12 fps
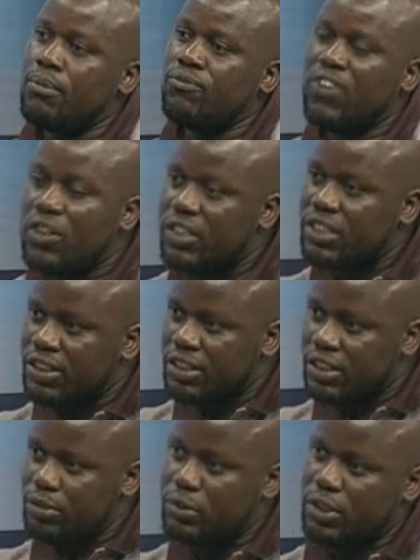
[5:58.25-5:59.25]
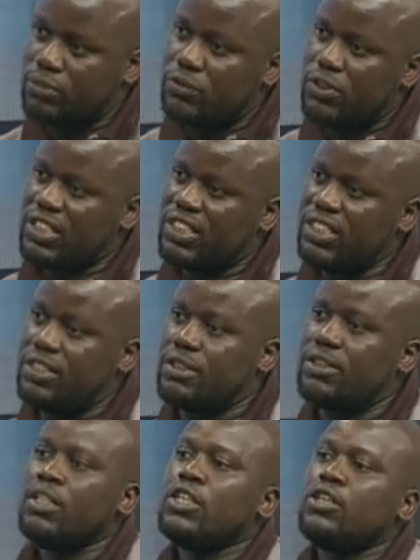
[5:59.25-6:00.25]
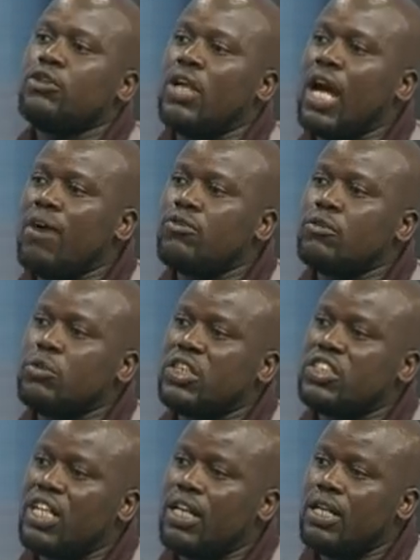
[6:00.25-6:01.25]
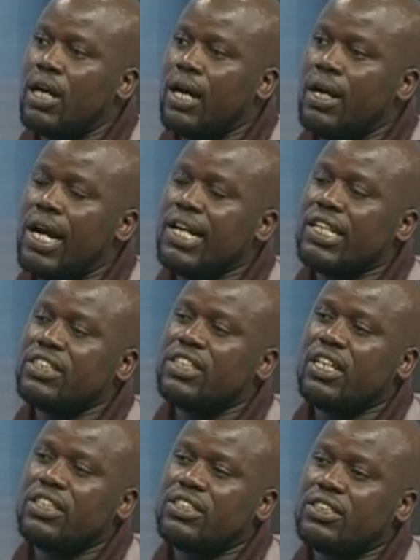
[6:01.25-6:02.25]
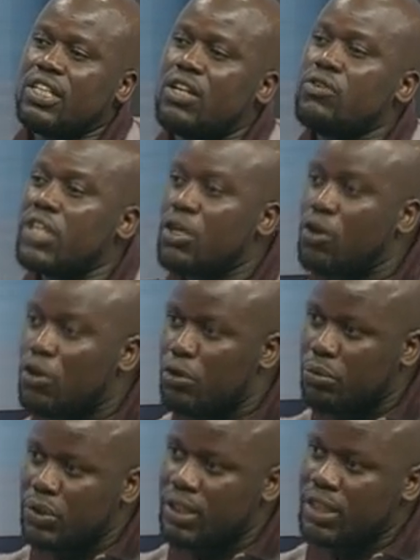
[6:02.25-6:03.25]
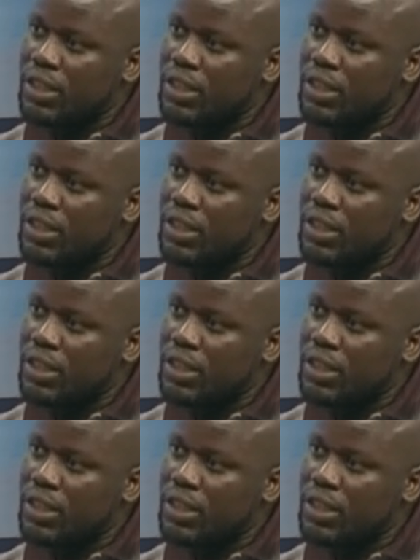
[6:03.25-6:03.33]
violent extremism, for instance. You'll have women handling challenges around the economy.